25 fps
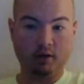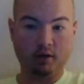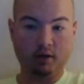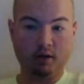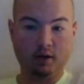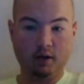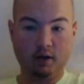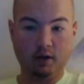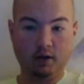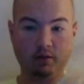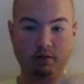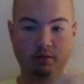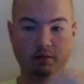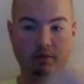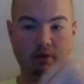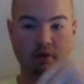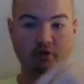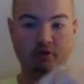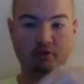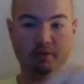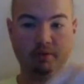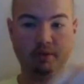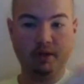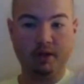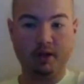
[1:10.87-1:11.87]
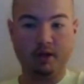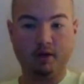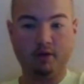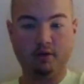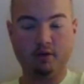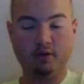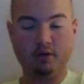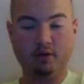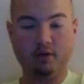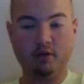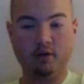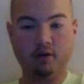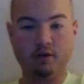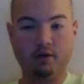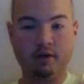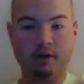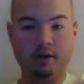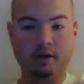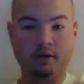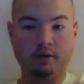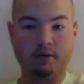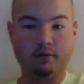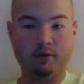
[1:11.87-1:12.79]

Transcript: It has a bunch of pegs all around the